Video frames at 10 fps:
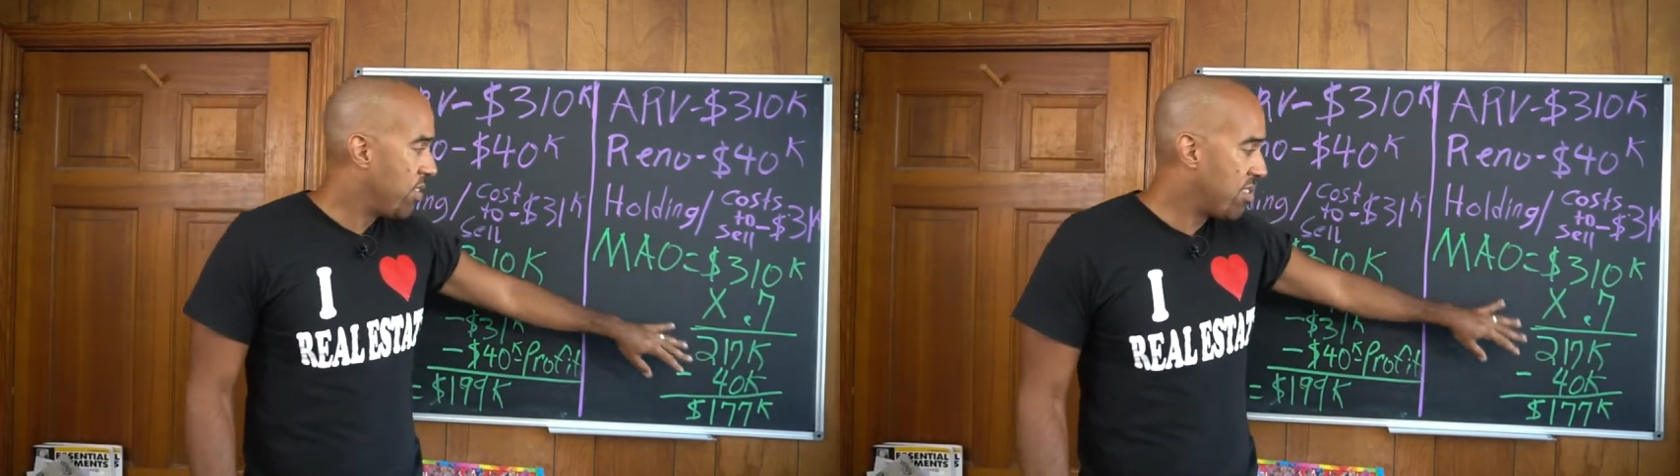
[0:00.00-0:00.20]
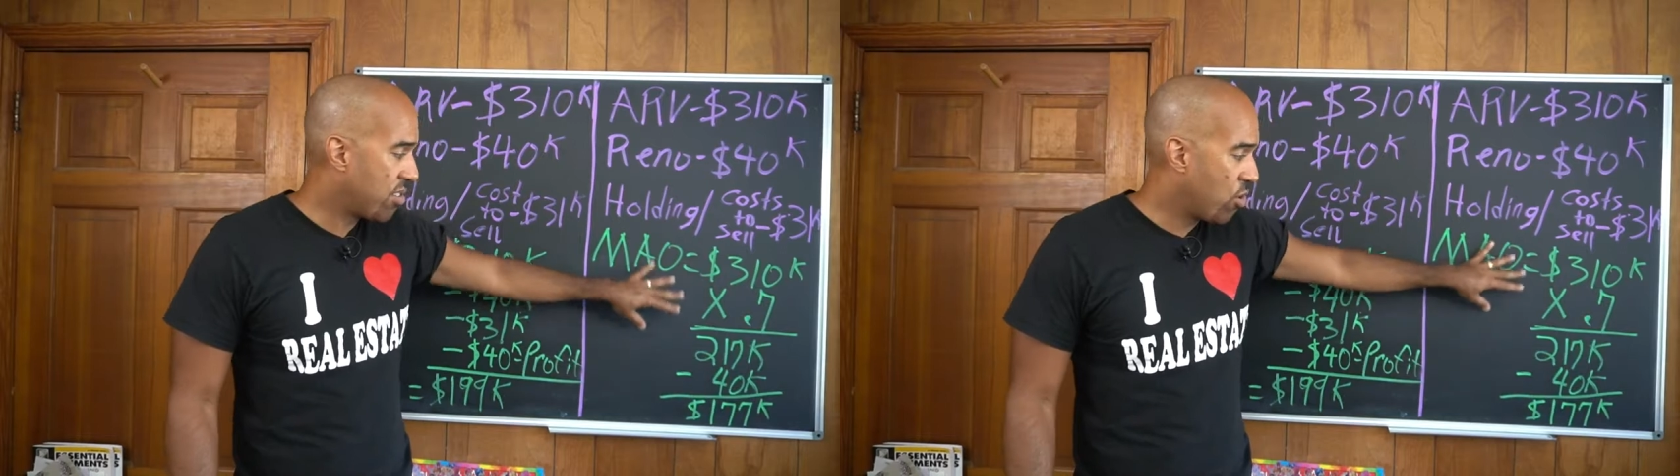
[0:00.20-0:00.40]

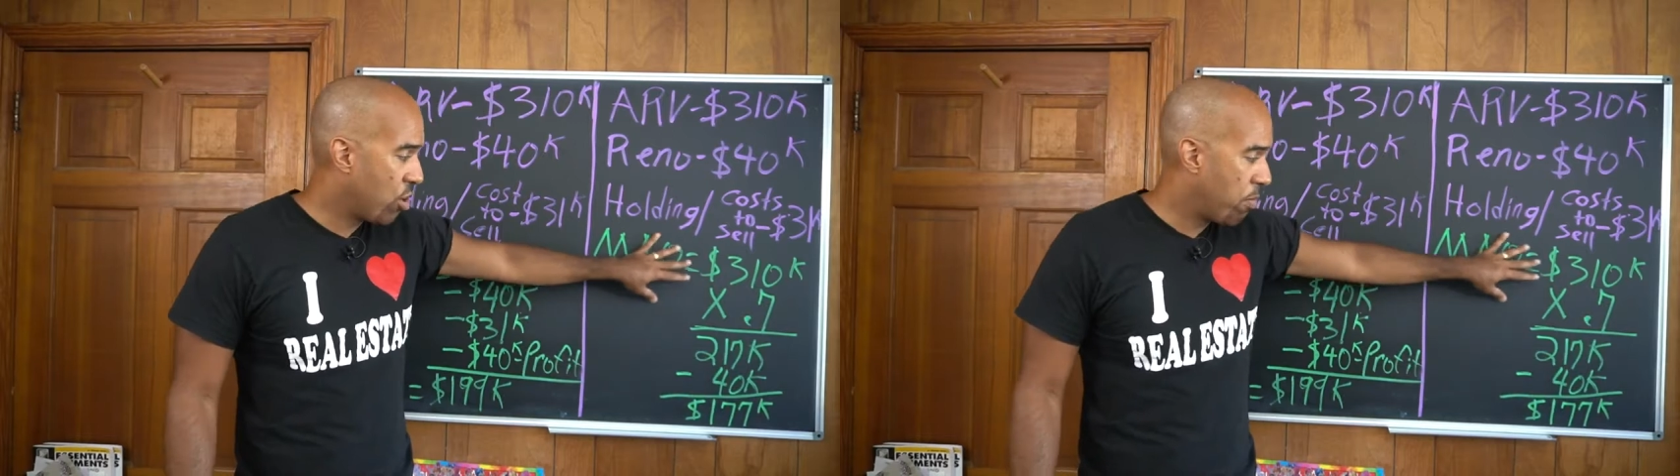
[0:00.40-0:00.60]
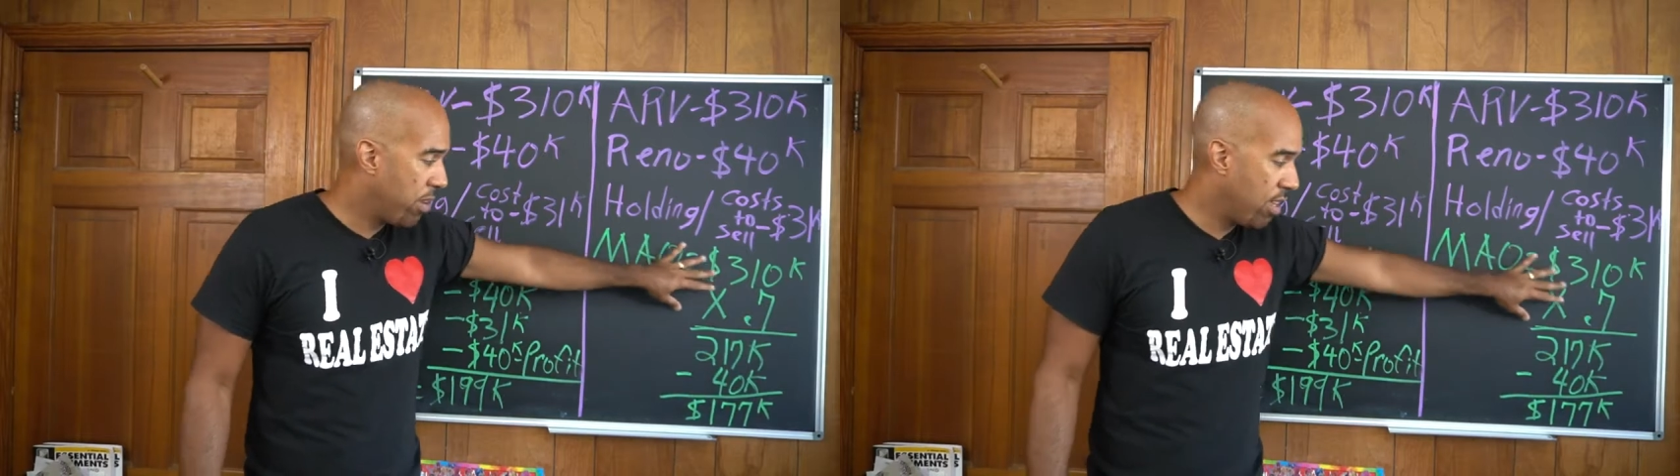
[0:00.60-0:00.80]
this is
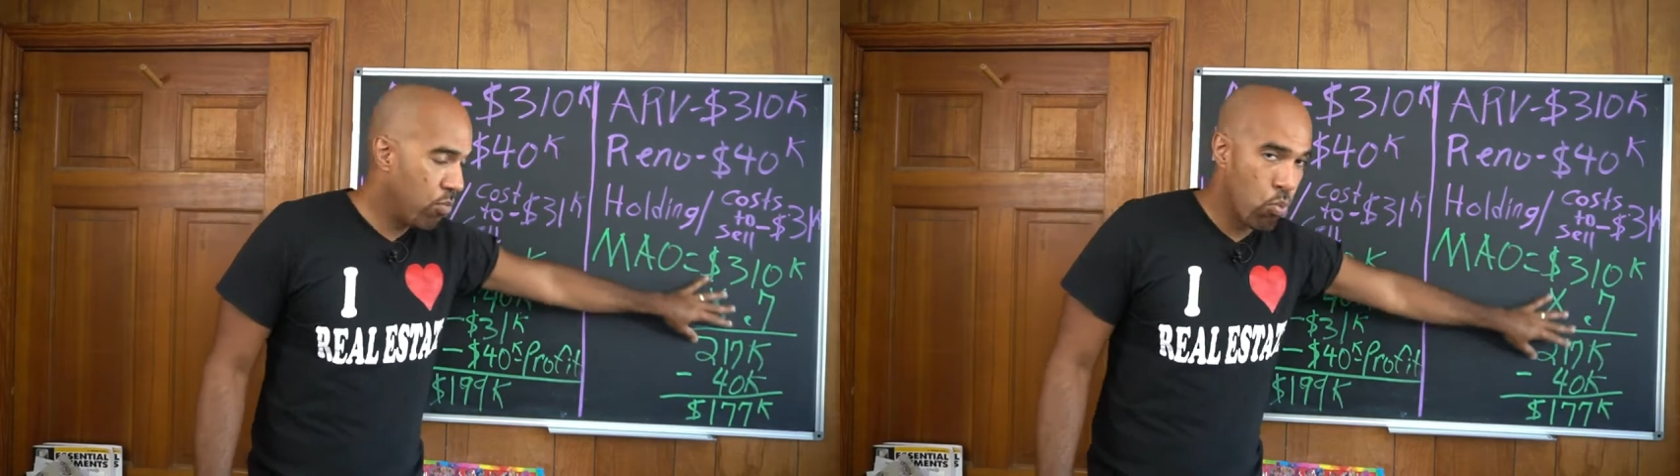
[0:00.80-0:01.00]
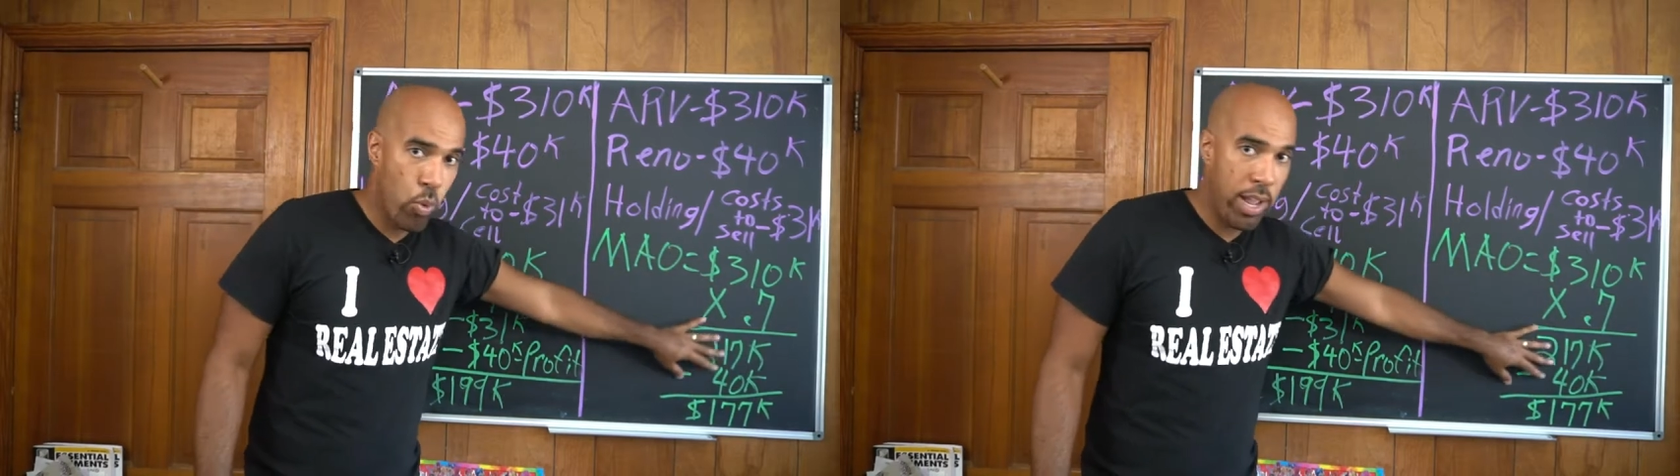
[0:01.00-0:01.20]
gonna be
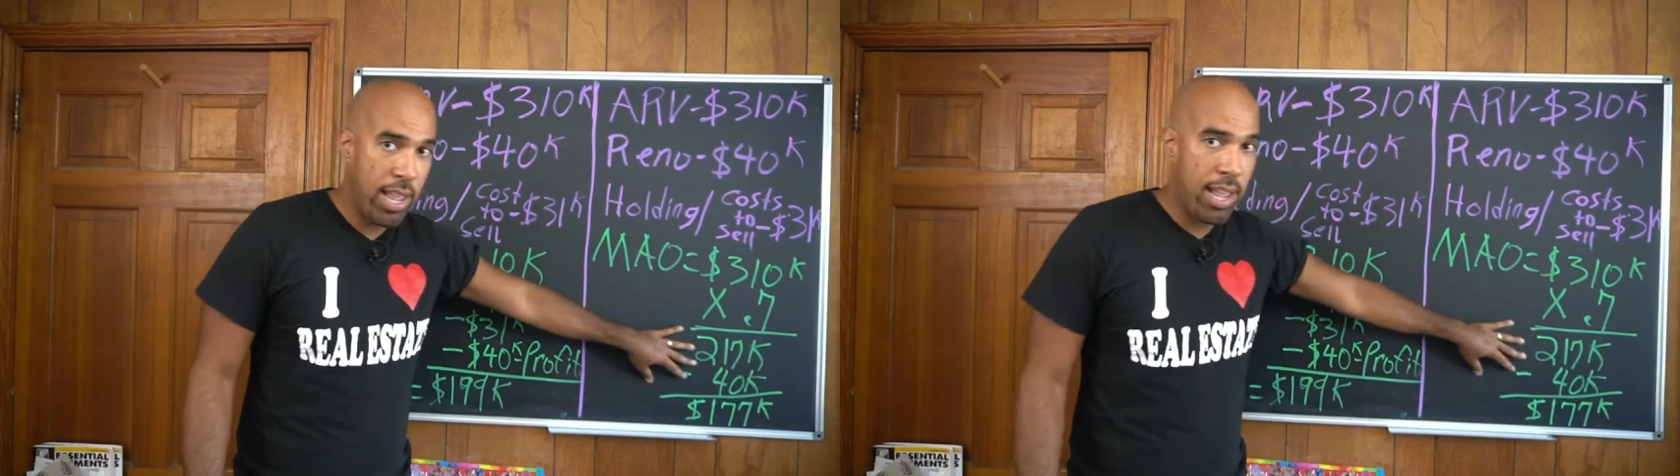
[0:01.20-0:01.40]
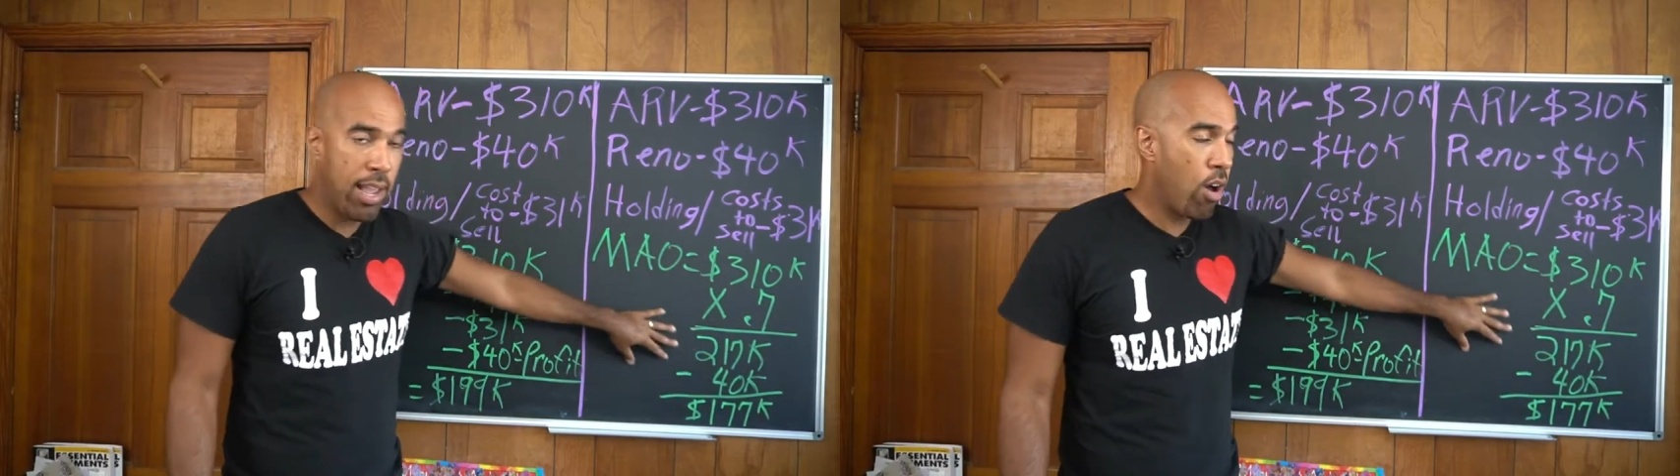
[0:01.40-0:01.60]

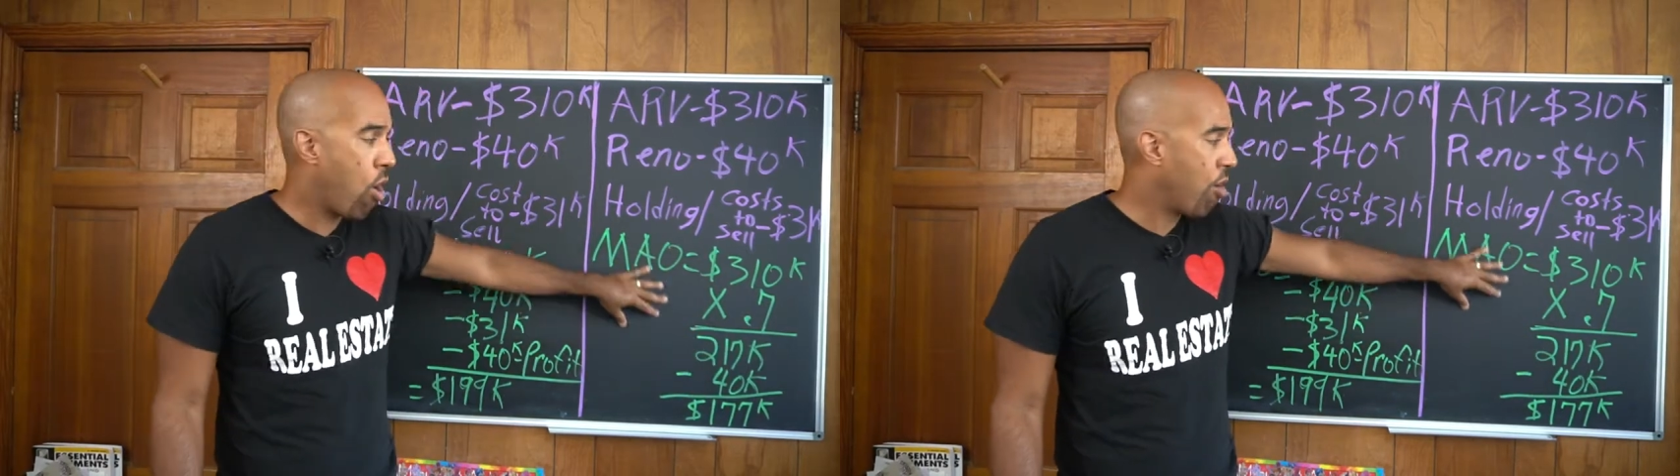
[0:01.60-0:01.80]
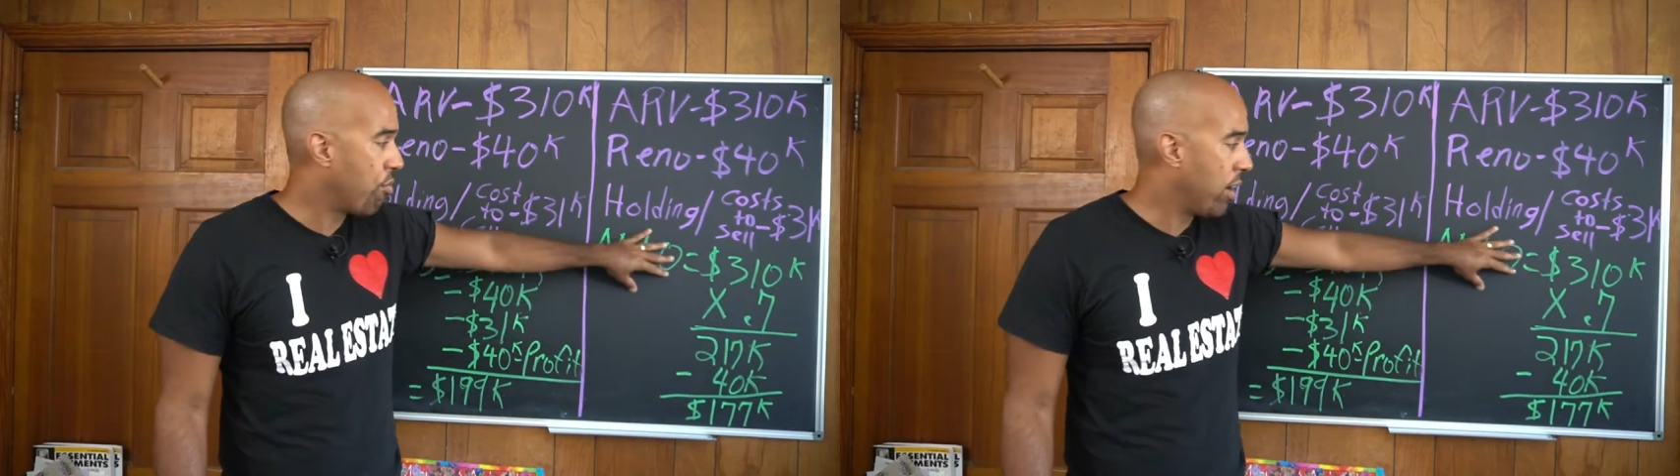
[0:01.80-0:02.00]
way
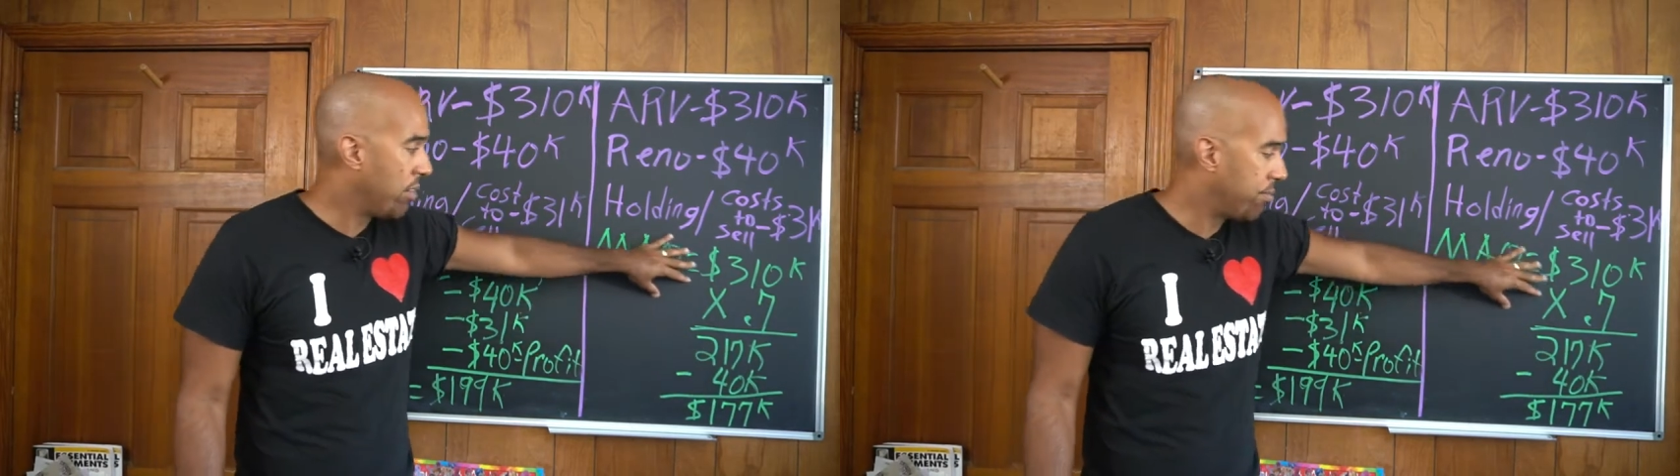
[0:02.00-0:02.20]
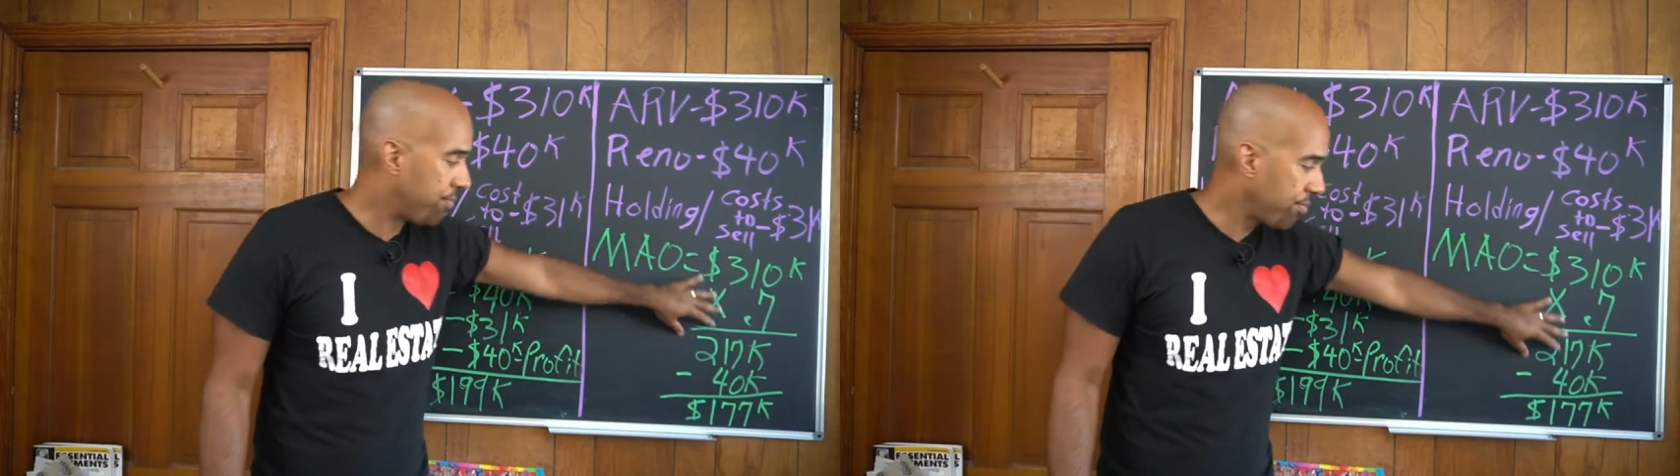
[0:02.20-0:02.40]
off, right?